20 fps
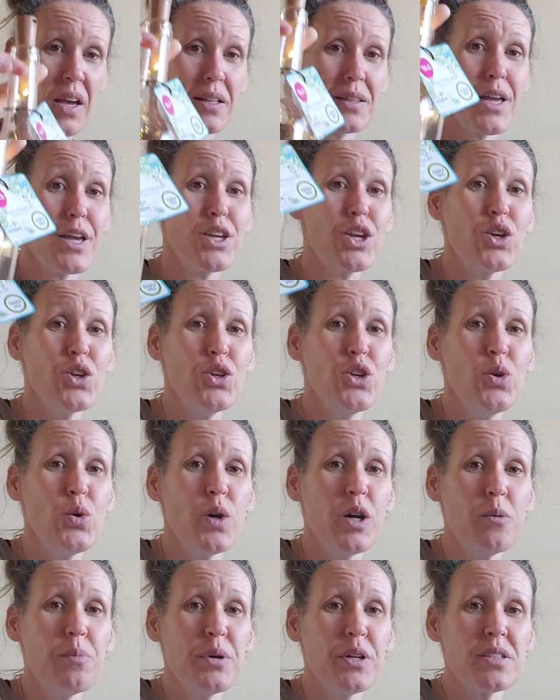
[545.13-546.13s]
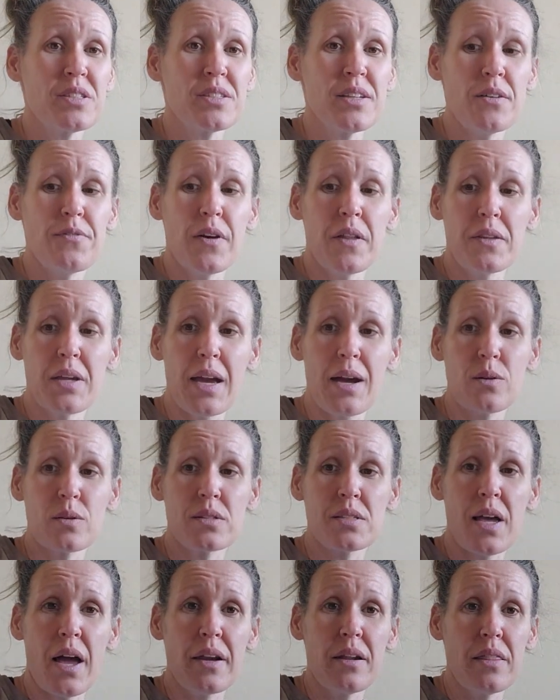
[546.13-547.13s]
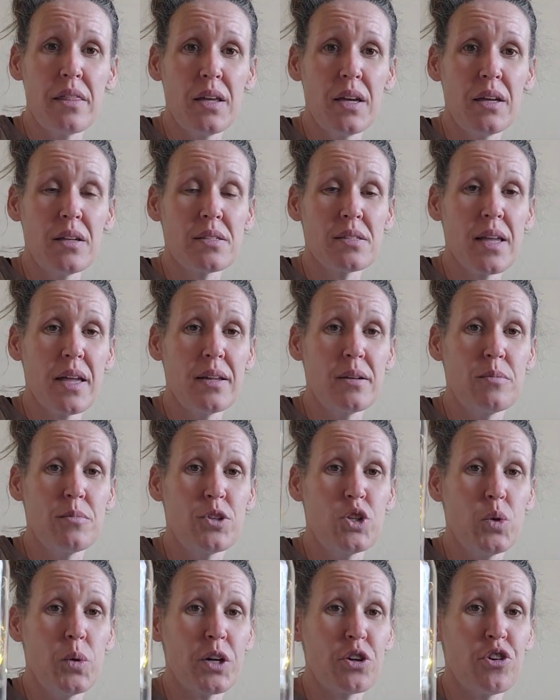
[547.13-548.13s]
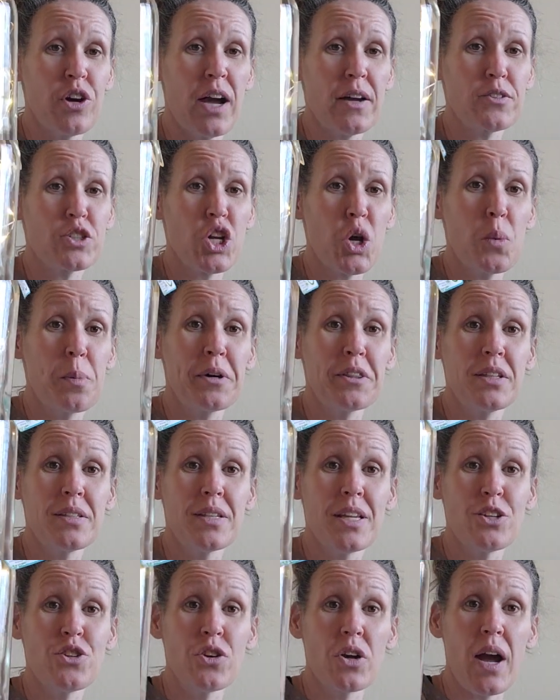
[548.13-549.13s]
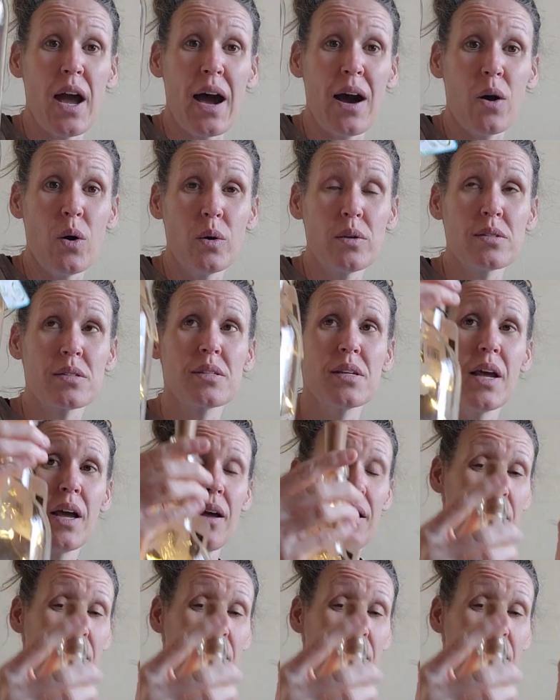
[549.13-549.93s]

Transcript: Like you could put stuff on the outside of this and do a craft show, put this in your house.